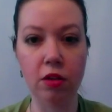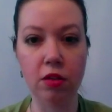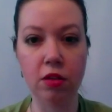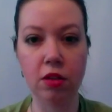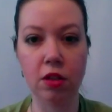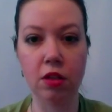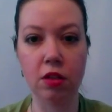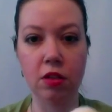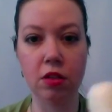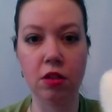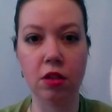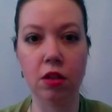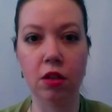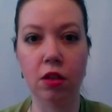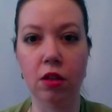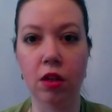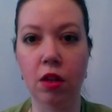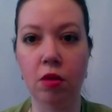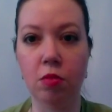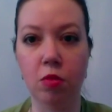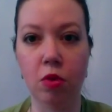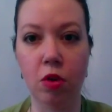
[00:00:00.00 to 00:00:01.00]
it's going to start
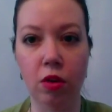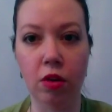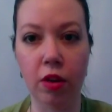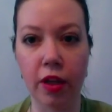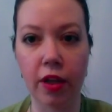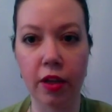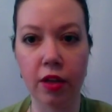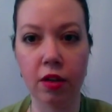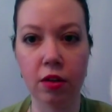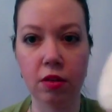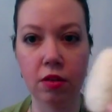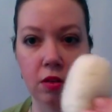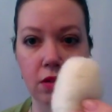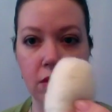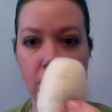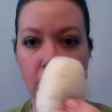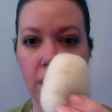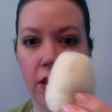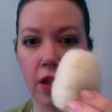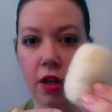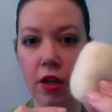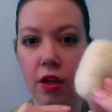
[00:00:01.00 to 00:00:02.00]
looking more like
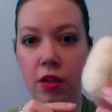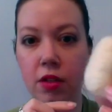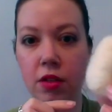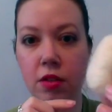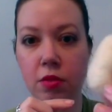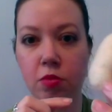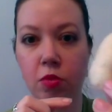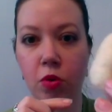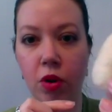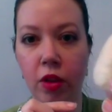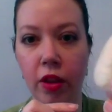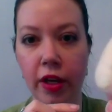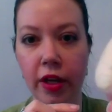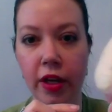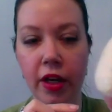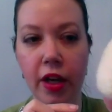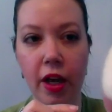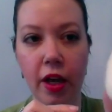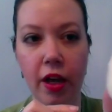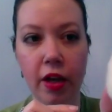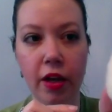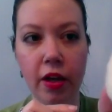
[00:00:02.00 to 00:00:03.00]
this, more like an
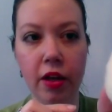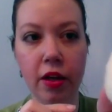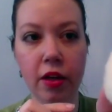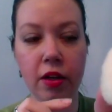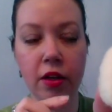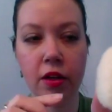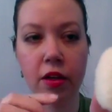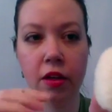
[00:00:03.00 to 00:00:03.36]
egg.